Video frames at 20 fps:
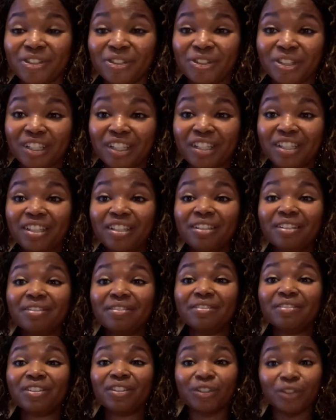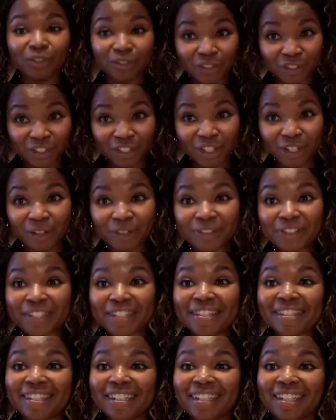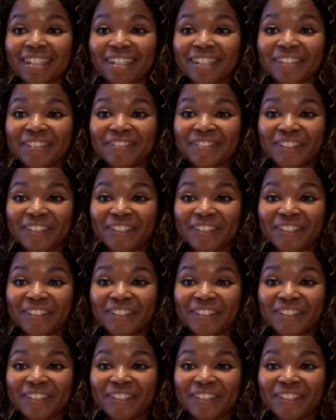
you give, you shall receive.